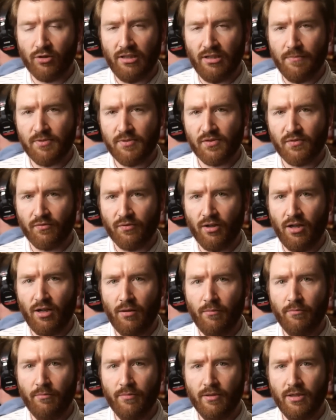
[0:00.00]
clips
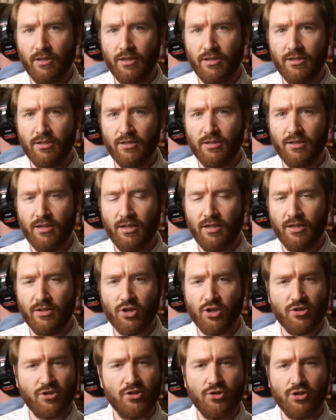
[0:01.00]
from
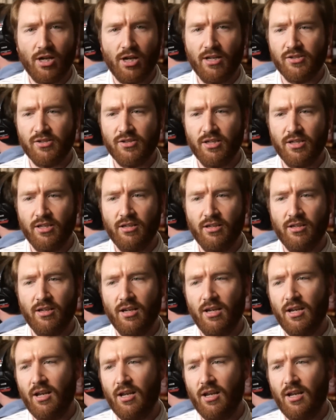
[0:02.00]
Justin Johnson,